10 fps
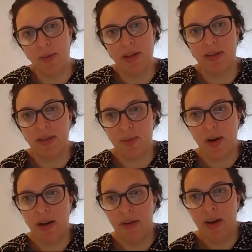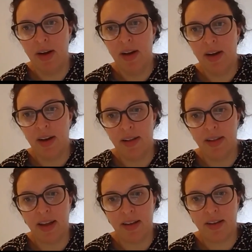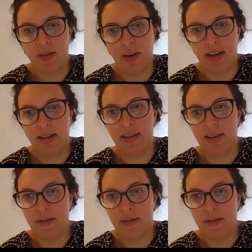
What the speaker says: ones as well, aren't there, Chris?